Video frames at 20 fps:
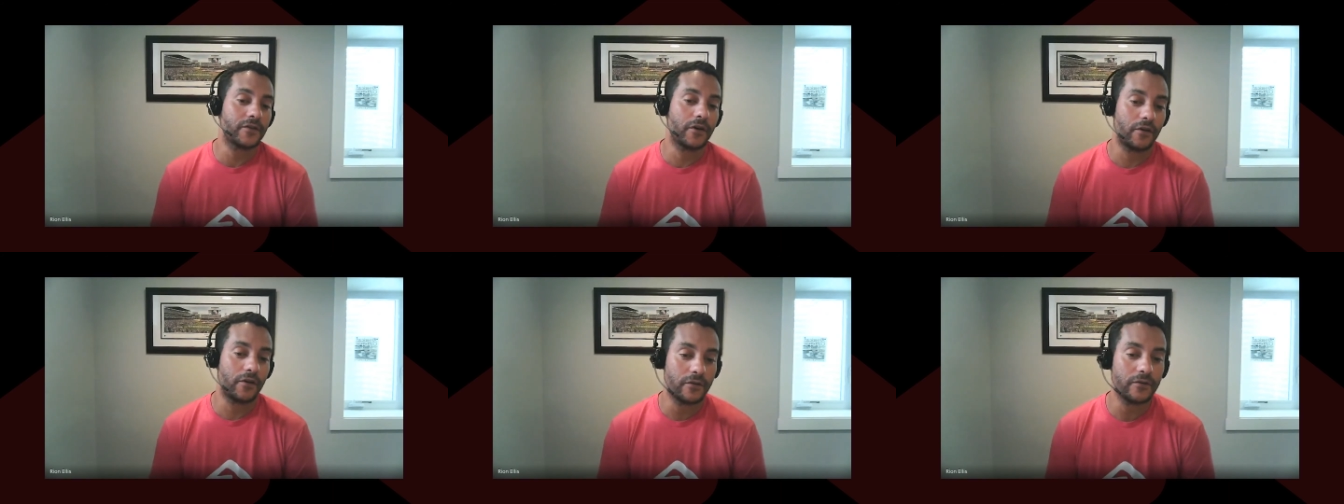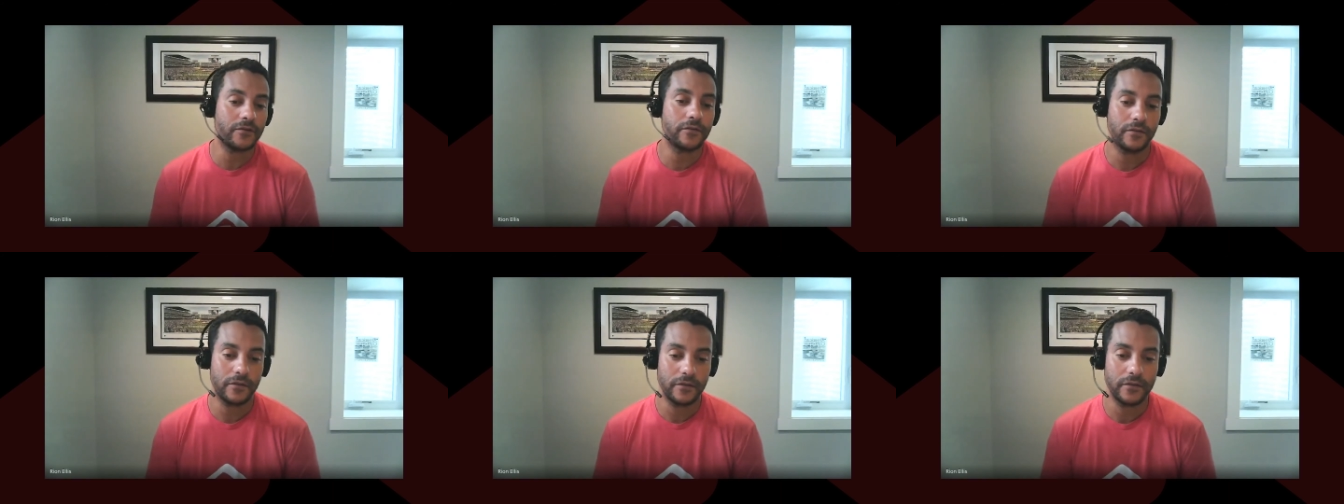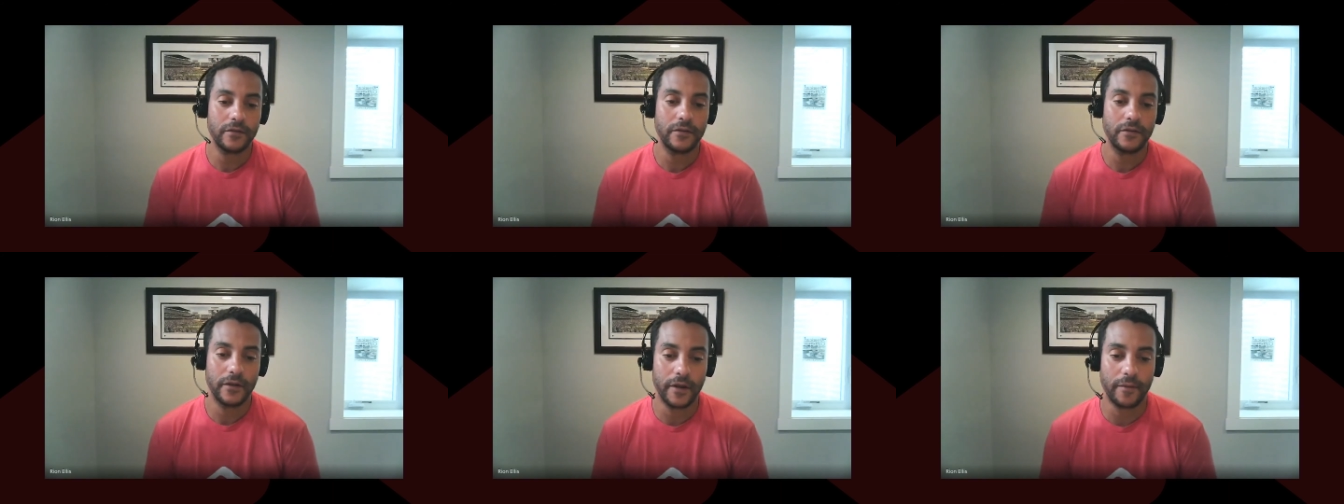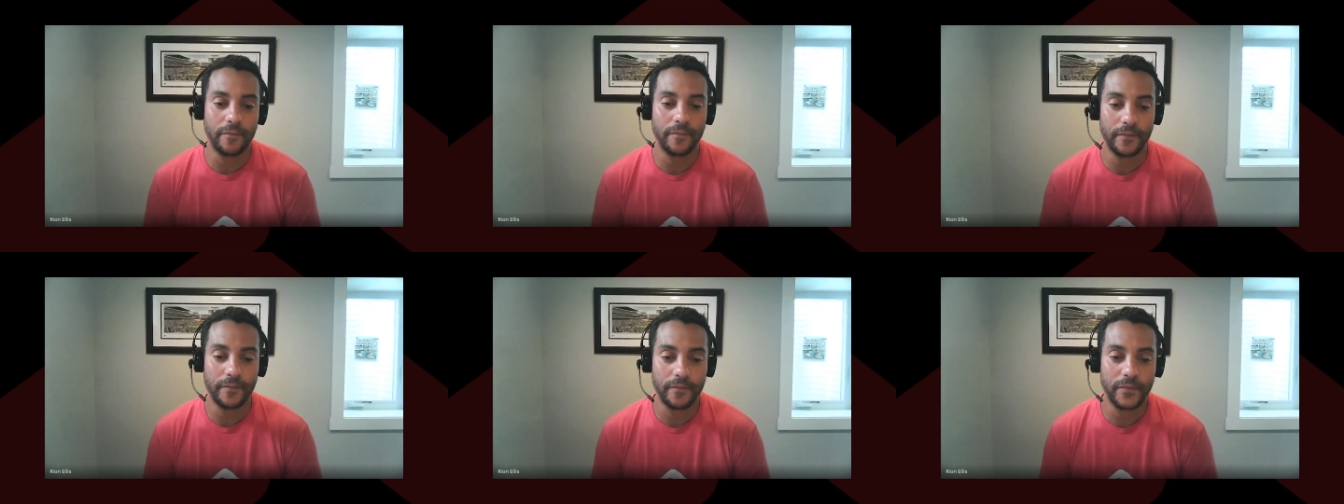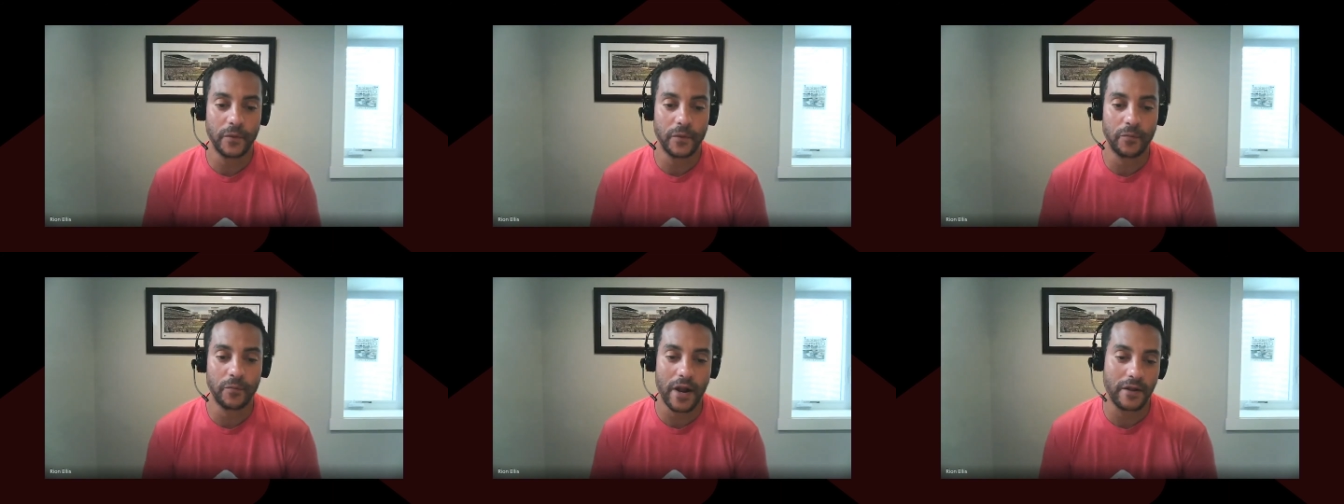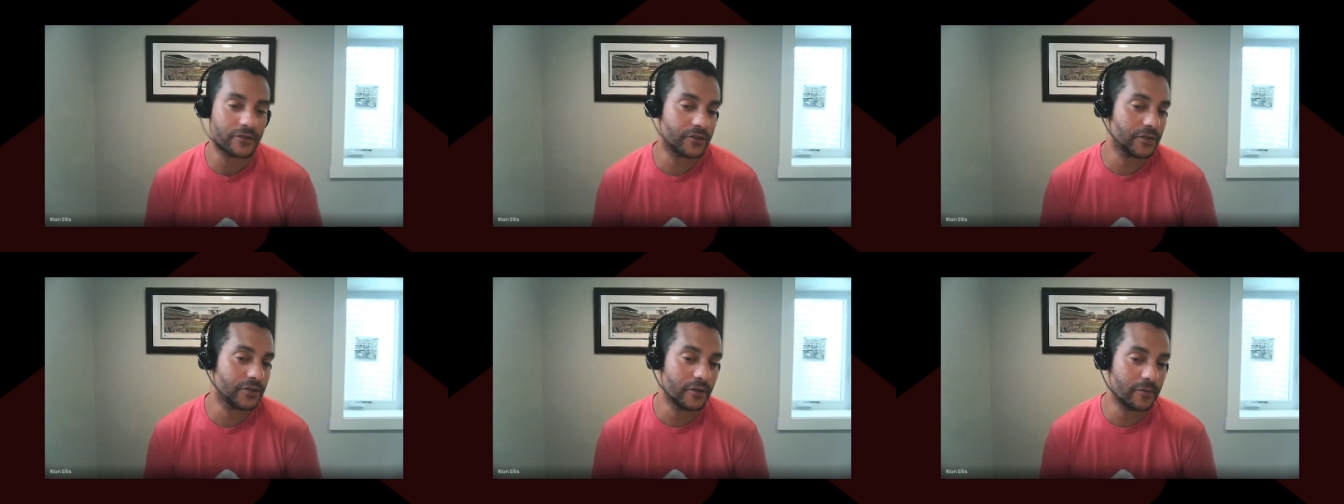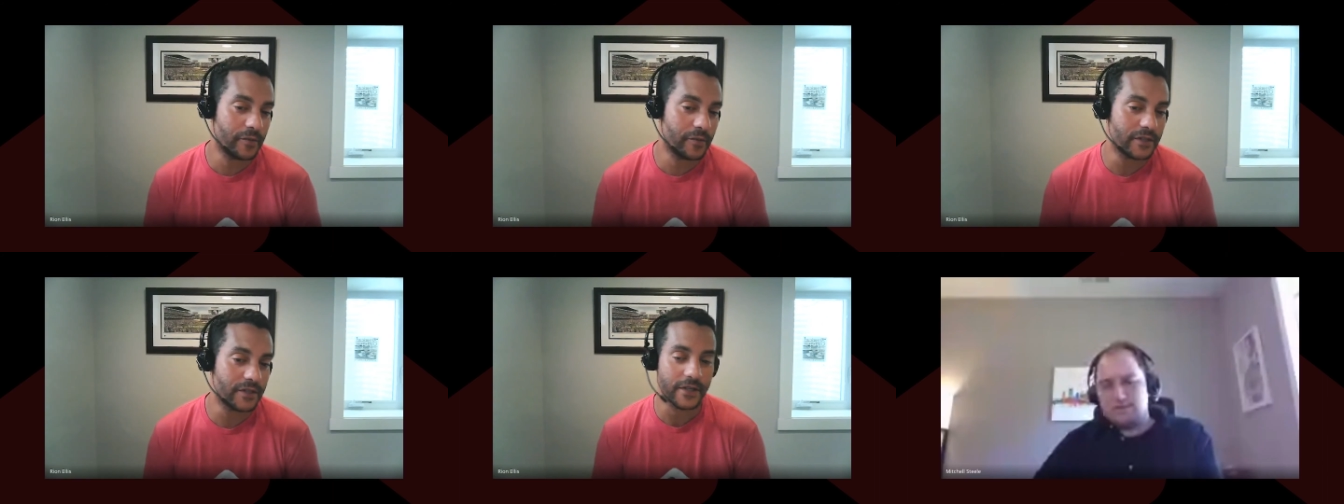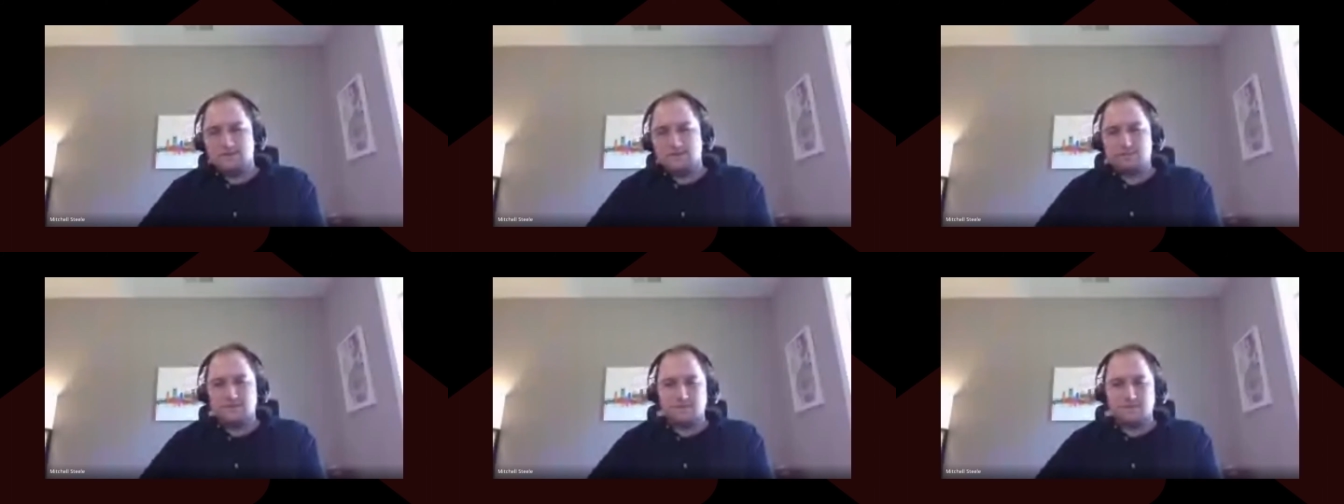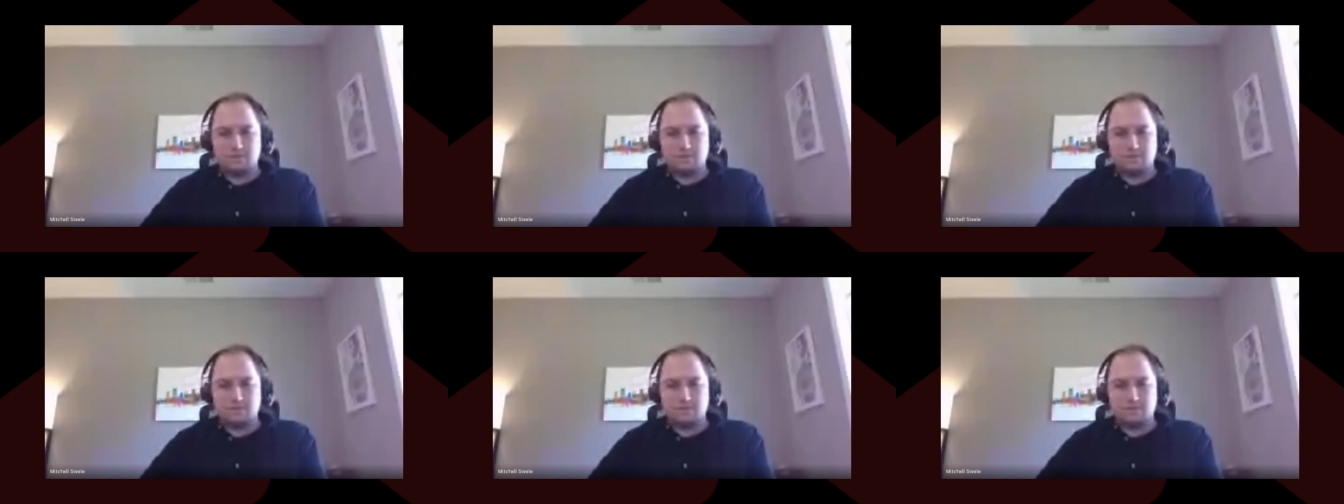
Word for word: So, yep, the browser's yeah. going to be the same.